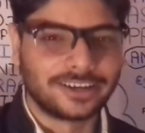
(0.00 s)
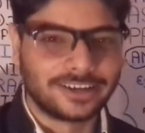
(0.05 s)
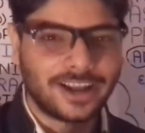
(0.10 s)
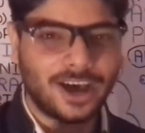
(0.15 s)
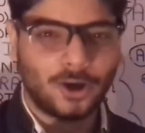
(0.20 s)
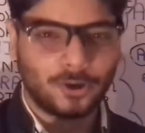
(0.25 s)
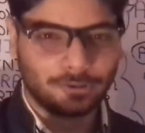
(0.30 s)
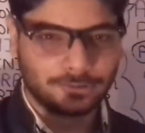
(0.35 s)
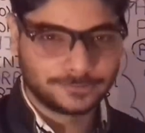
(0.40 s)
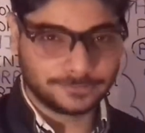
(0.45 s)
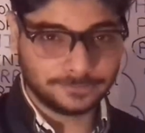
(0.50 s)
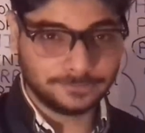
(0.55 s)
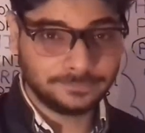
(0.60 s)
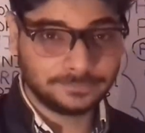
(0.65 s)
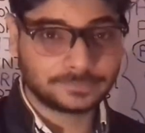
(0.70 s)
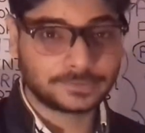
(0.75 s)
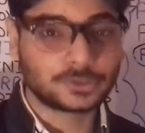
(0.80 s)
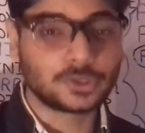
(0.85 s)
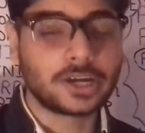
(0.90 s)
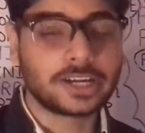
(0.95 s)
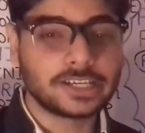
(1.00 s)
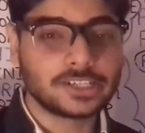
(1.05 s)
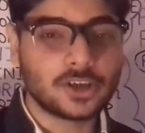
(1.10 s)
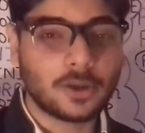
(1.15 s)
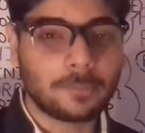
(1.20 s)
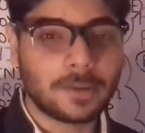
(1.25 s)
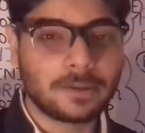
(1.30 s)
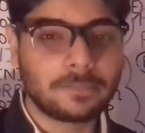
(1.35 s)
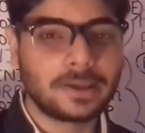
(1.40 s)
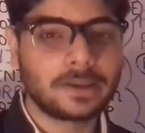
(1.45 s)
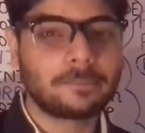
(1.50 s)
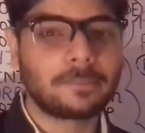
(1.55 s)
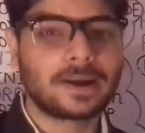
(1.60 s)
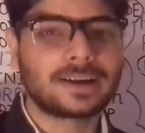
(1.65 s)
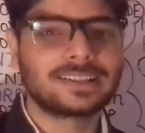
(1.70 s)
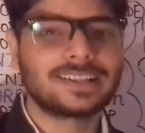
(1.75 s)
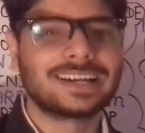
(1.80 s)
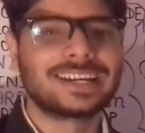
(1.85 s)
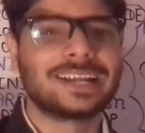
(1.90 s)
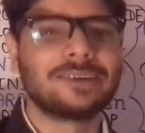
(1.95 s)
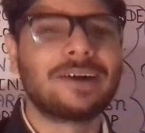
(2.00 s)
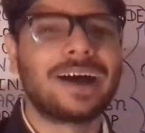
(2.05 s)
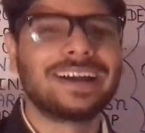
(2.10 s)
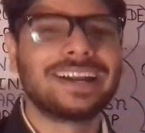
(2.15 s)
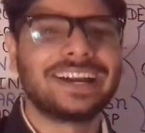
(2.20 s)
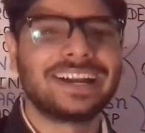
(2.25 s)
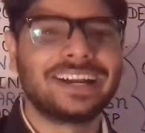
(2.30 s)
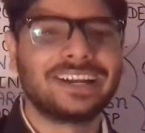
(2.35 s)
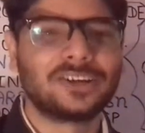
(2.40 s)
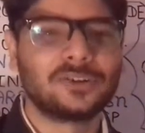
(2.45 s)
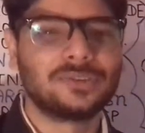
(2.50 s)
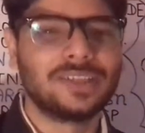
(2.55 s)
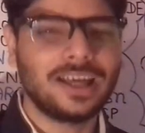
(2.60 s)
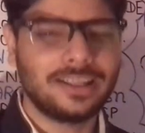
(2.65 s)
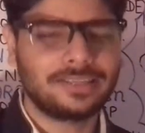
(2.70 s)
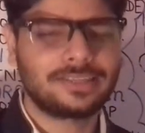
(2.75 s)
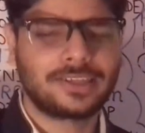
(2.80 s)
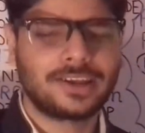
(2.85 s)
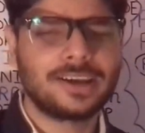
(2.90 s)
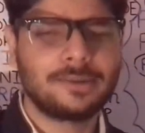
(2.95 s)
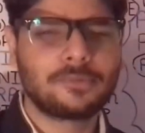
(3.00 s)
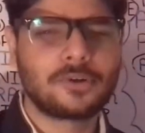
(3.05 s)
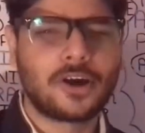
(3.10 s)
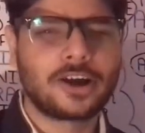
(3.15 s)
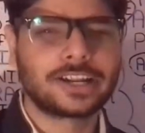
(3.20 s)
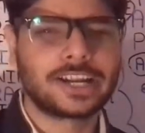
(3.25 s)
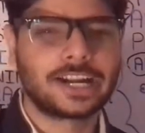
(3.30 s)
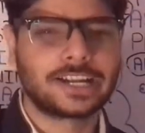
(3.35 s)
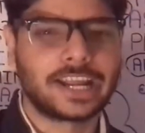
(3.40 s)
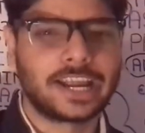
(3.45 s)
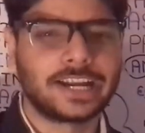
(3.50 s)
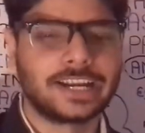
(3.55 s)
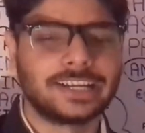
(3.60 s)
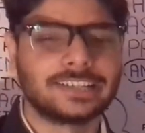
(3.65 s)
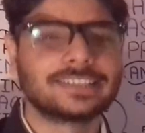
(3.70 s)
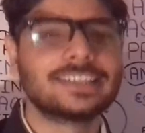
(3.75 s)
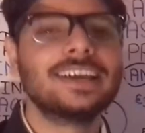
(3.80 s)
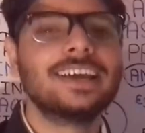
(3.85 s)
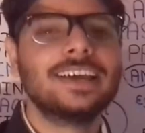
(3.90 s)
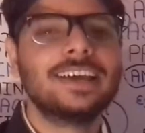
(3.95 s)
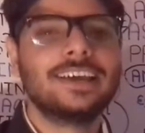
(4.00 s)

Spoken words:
Now, so it is often being further divided into the three broad categories.